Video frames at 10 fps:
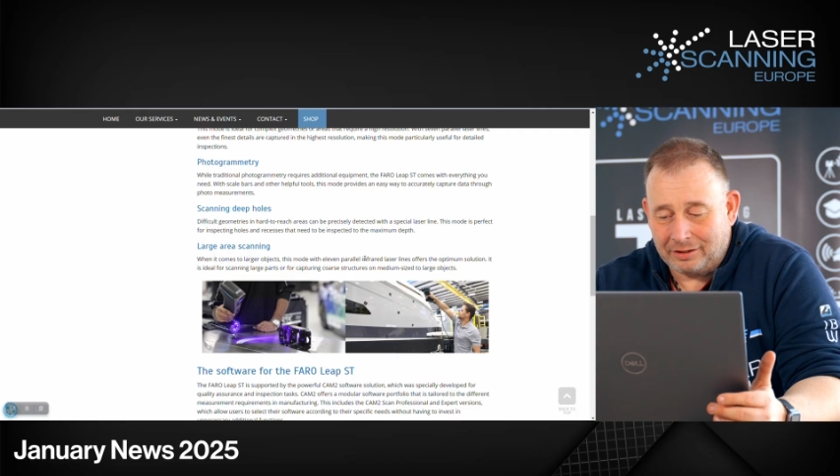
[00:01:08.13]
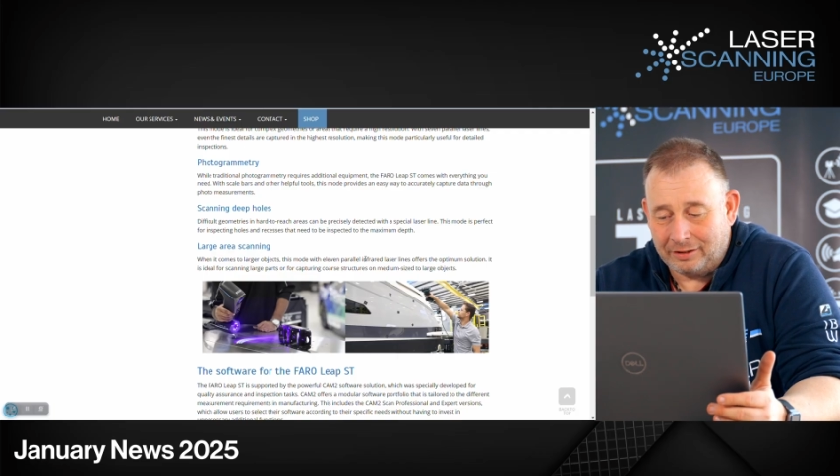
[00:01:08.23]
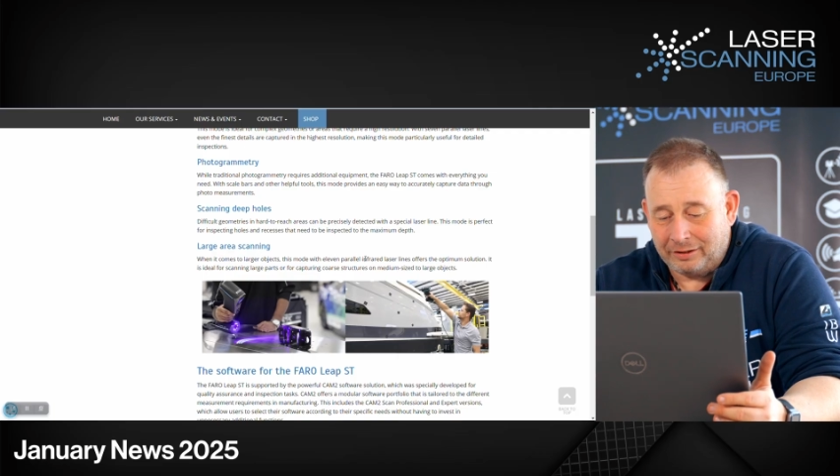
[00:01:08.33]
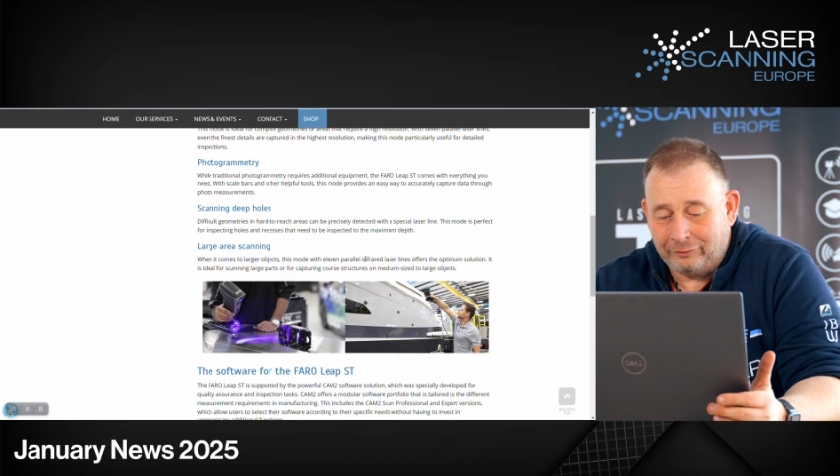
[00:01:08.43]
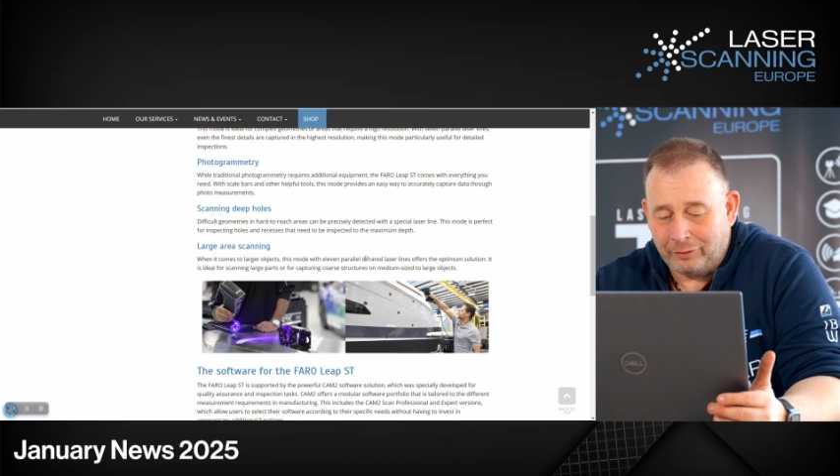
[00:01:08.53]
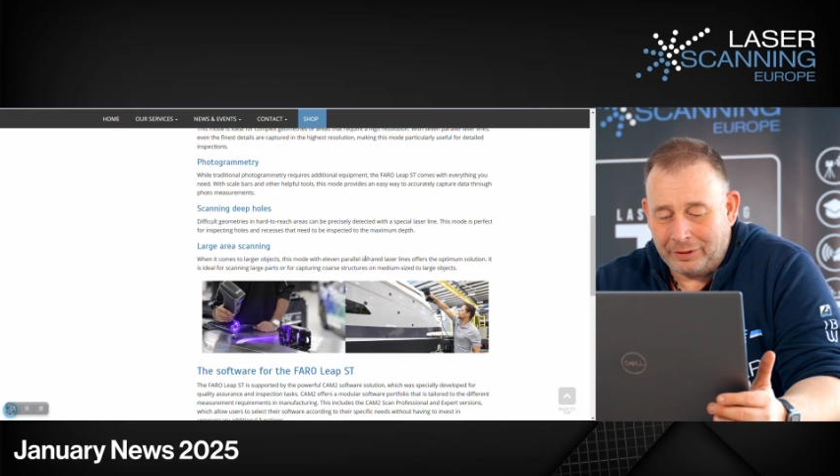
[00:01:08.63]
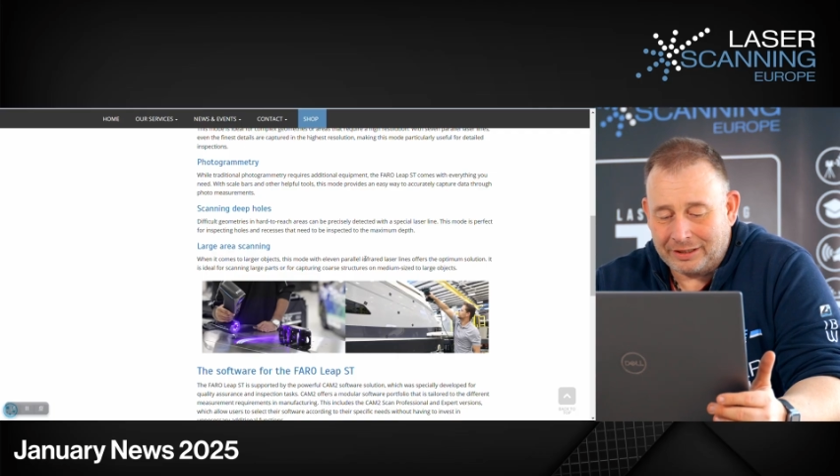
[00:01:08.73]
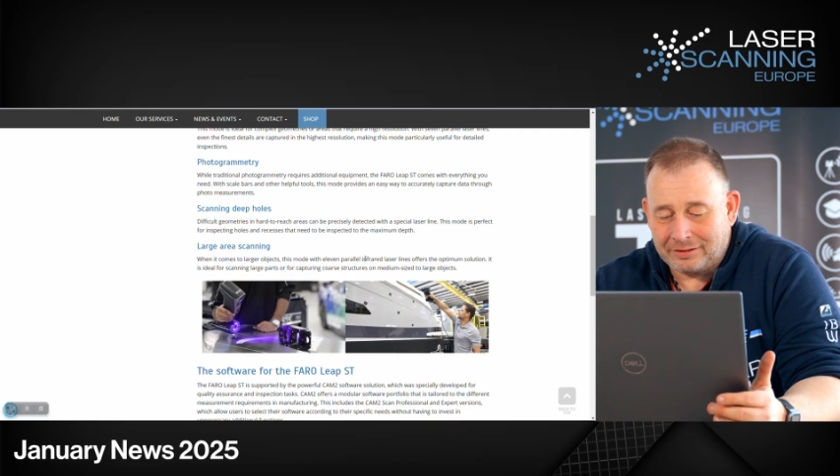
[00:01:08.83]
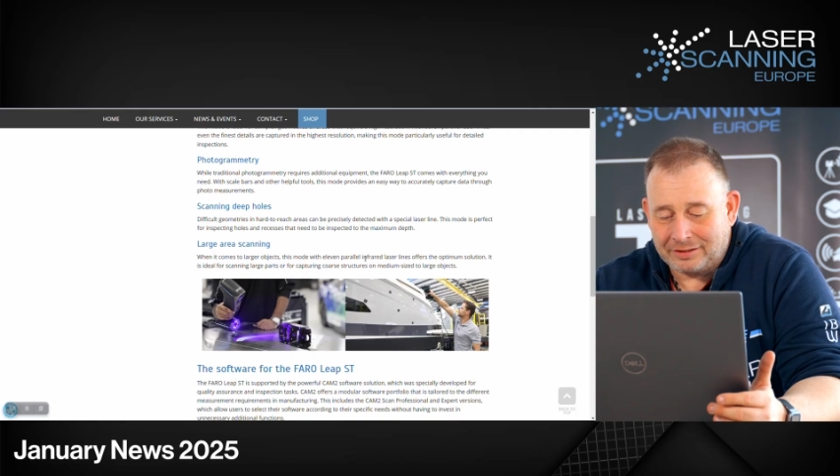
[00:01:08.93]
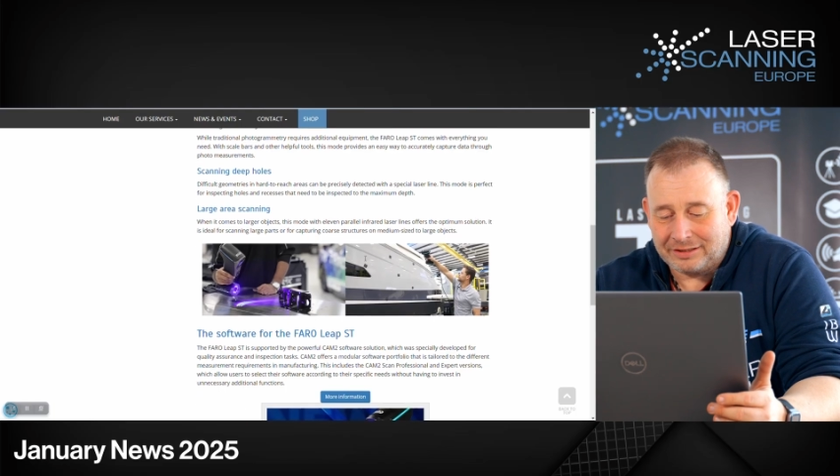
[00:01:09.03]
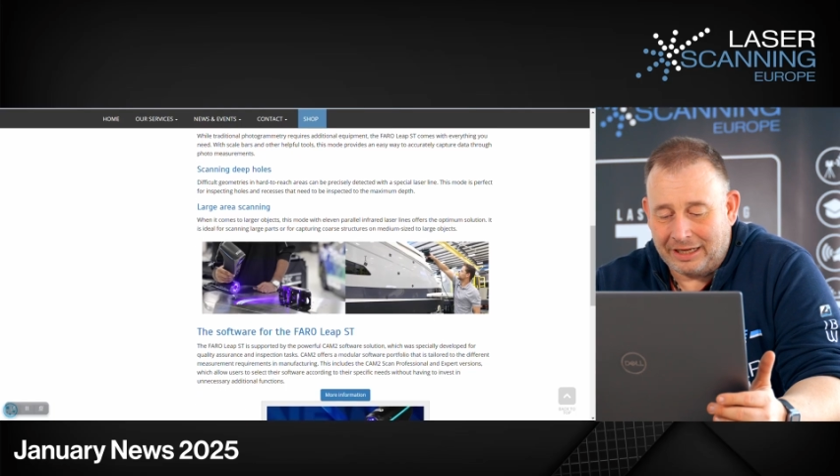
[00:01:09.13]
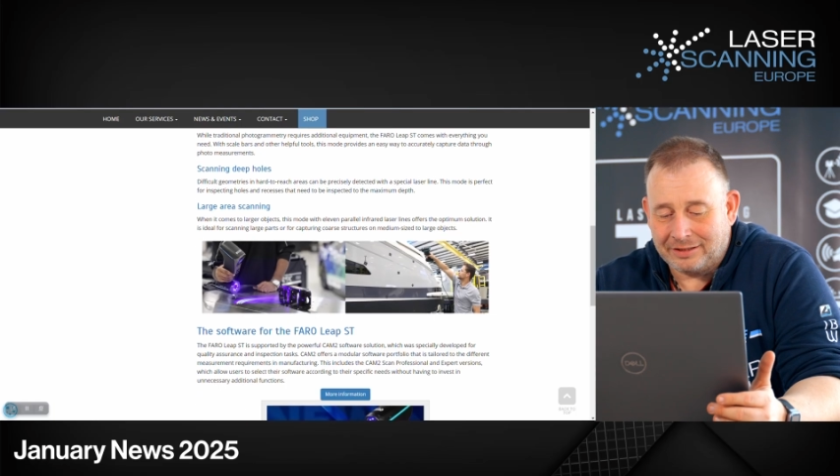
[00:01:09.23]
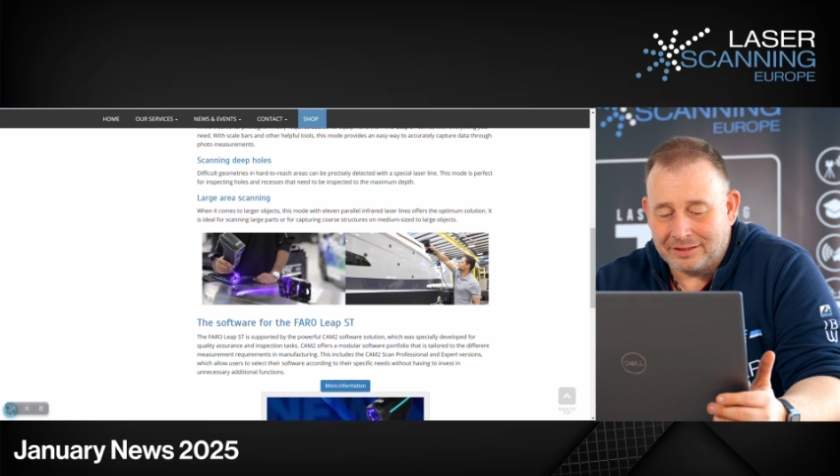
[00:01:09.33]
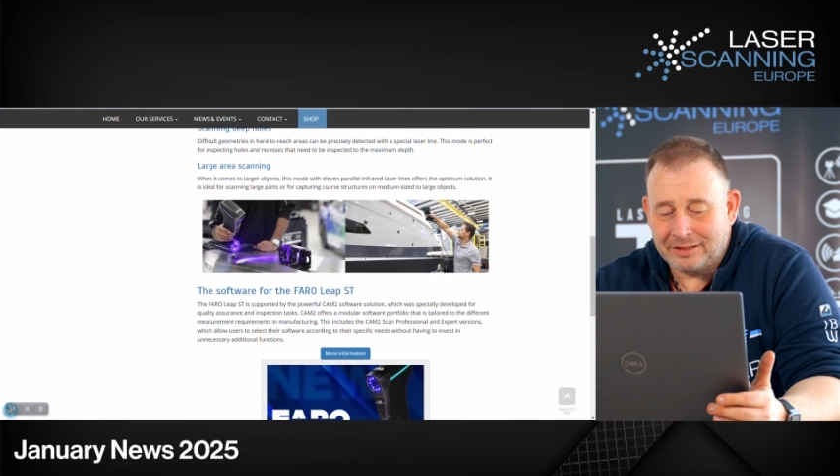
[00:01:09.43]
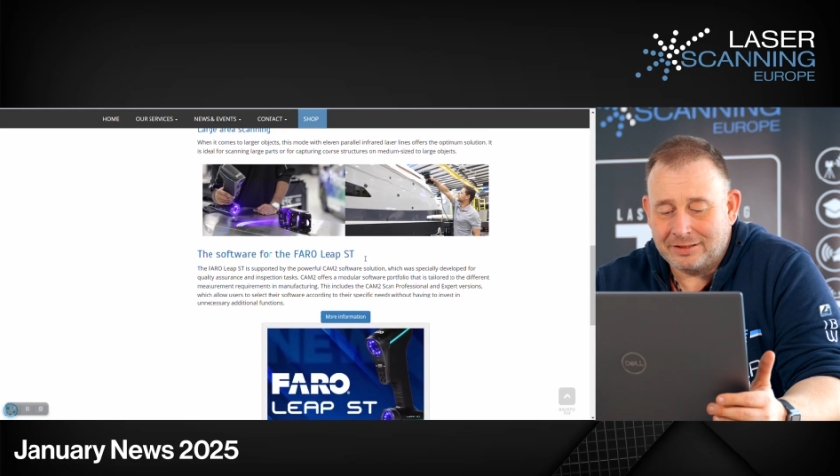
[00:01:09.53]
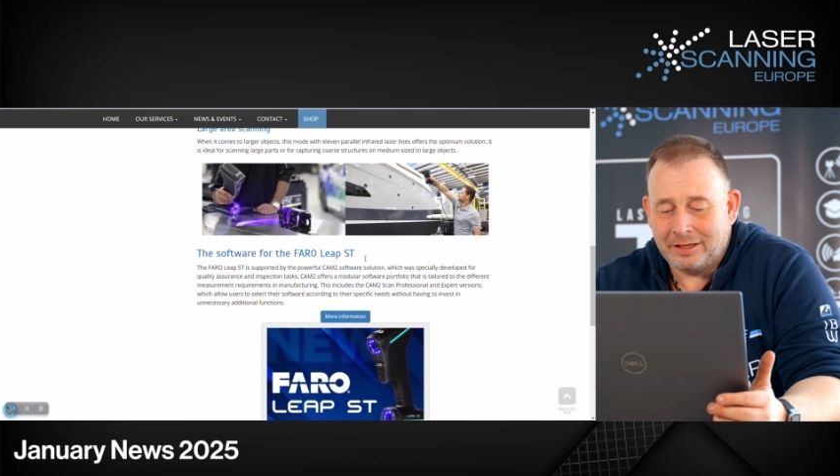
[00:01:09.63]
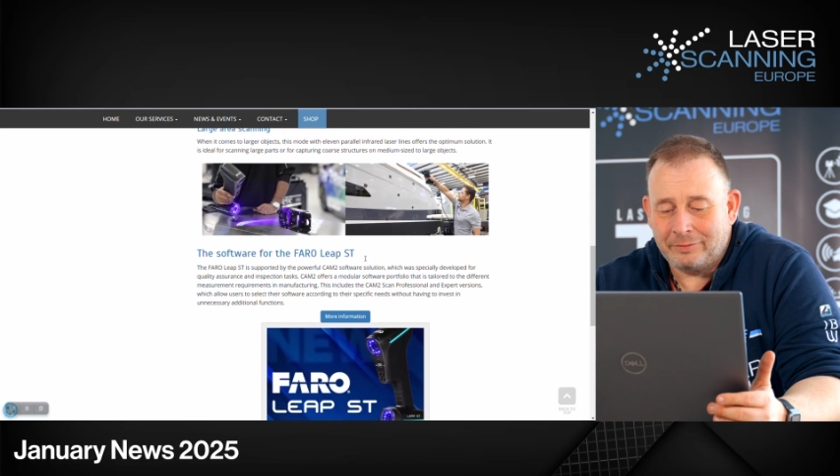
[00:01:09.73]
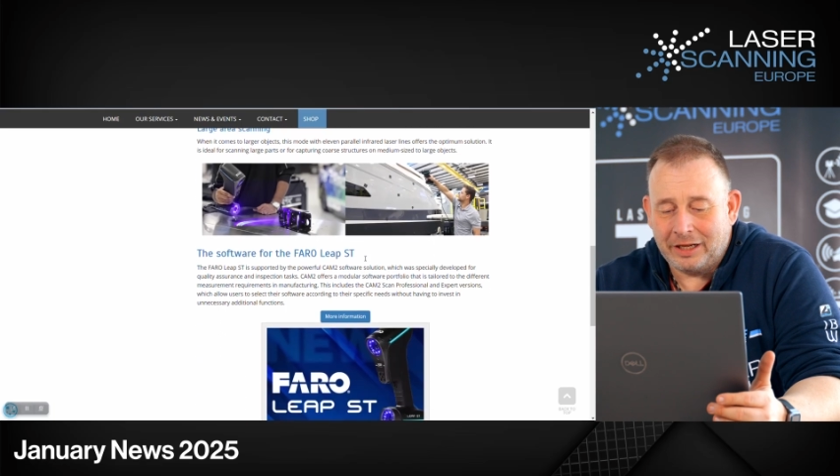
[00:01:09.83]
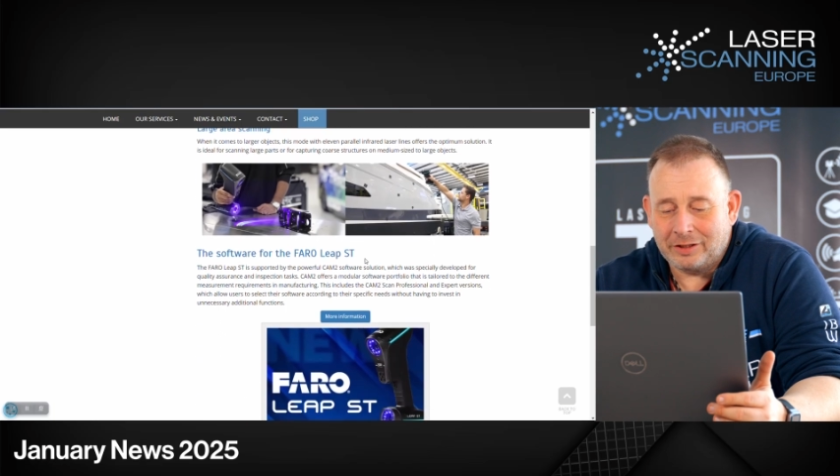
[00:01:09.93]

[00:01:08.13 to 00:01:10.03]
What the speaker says: infrared scan system,